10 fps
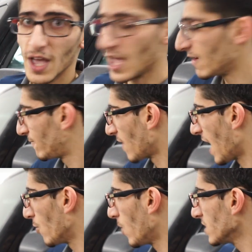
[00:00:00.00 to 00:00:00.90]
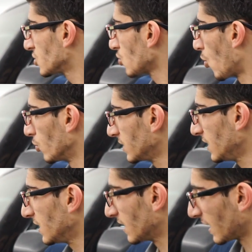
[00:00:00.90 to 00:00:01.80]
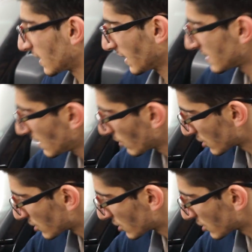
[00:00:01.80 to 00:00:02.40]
If I was only, like, let's say it was